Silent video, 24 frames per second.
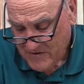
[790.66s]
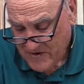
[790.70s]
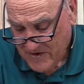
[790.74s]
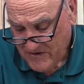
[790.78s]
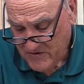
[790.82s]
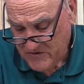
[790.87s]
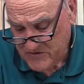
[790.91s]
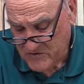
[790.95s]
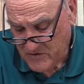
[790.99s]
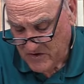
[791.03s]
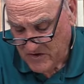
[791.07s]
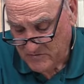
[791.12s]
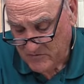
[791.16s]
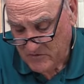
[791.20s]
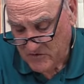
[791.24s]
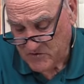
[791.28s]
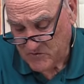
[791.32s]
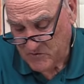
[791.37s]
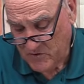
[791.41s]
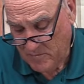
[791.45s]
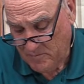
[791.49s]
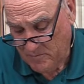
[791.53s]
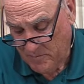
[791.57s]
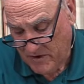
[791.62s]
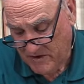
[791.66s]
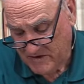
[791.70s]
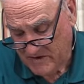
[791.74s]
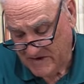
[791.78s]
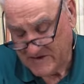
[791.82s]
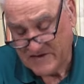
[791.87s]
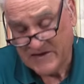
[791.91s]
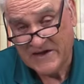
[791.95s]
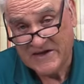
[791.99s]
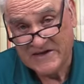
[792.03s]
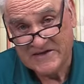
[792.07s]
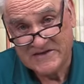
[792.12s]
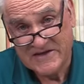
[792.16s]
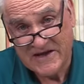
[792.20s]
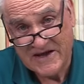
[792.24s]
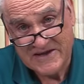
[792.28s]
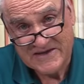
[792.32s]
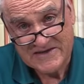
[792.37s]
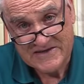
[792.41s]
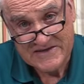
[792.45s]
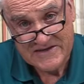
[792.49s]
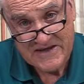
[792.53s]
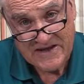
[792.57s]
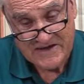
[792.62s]
It was one of the most repugnant things I
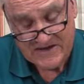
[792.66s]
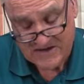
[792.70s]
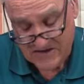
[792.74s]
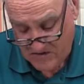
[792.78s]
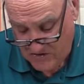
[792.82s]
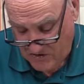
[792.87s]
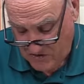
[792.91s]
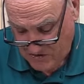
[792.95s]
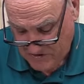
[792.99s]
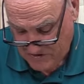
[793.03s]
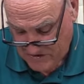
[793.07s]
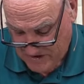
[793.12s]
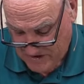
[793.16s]
had seen in a long